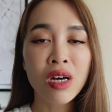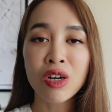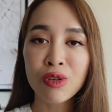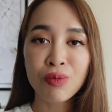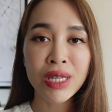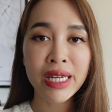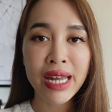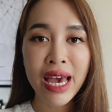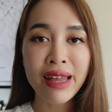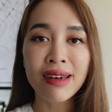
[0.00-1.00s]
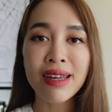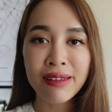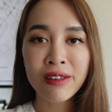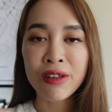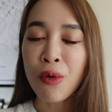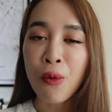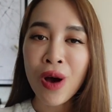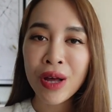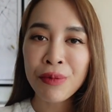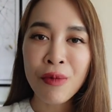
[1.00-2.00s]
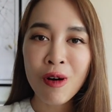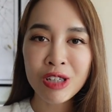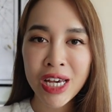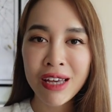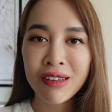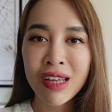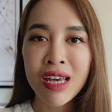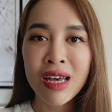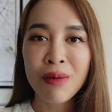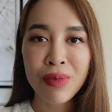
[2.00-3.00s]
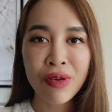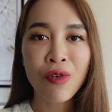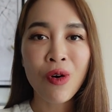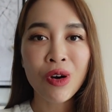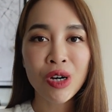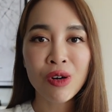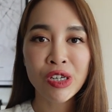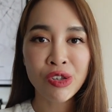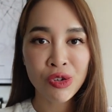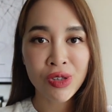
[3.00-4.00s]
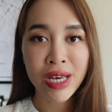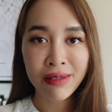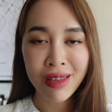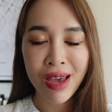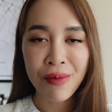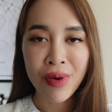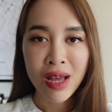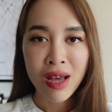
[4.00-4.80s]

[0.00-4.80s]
complete at least one mock test before going to the exam.